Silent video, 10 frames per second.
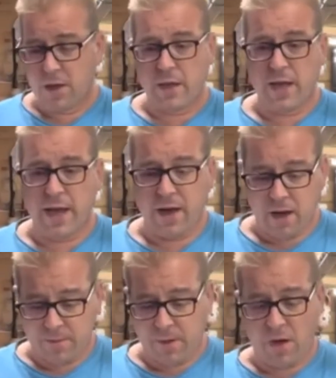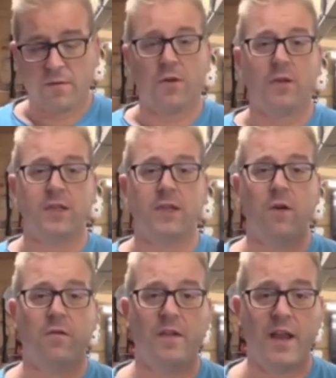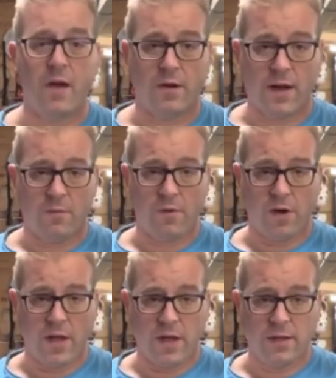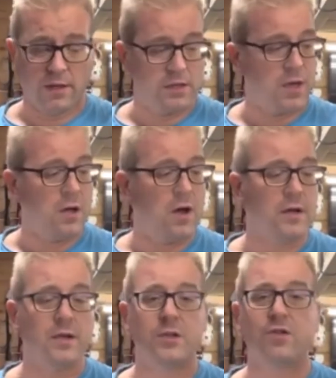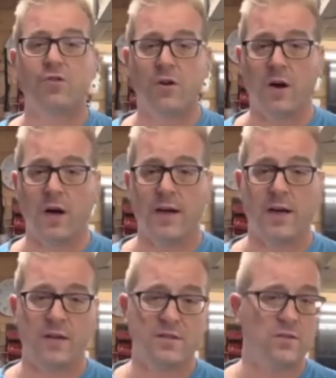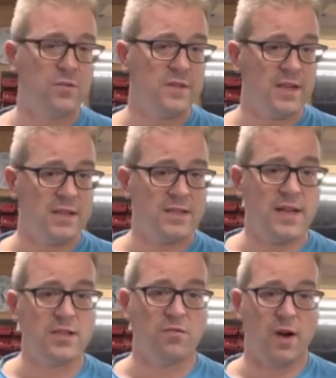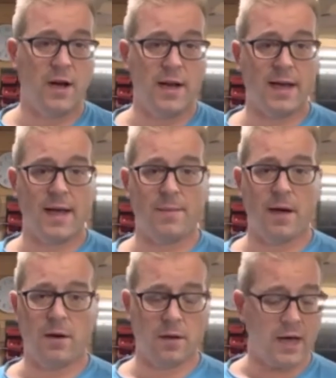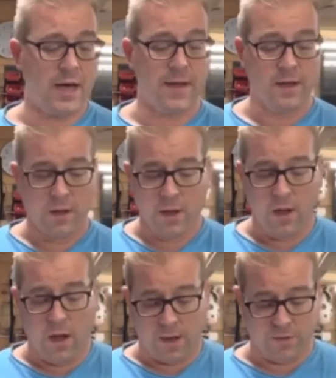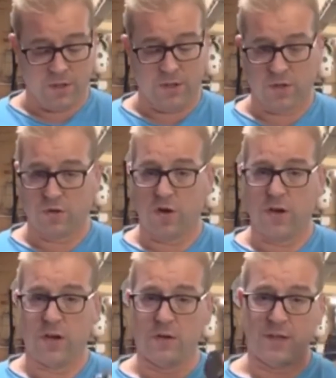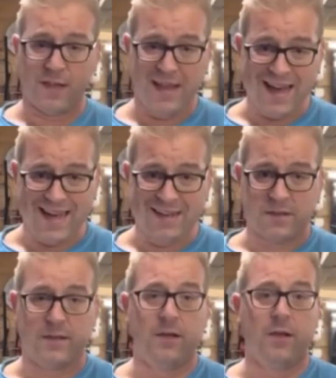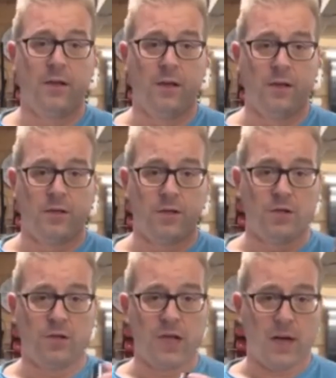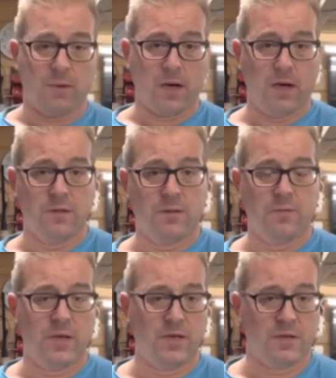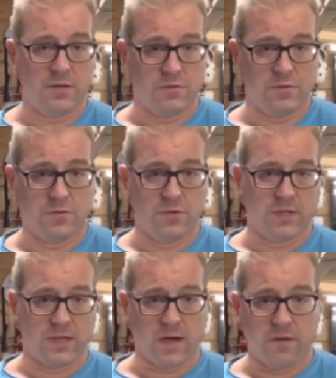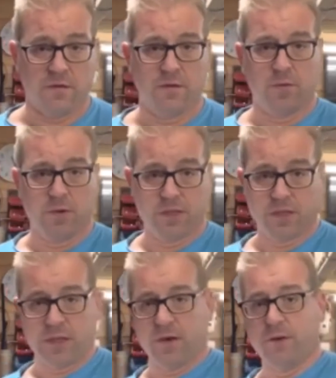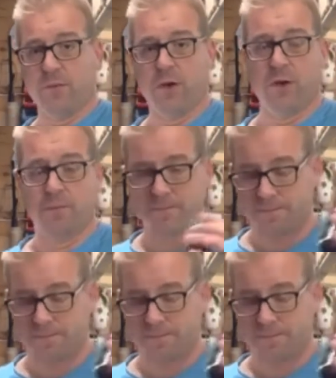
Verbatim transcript: yeah, um, I've got this old video camera here, so I'm going to try. I've done a test run and it came out okay. I'm just going to try using that to do the up close and personal sort of stuff with the steering wheel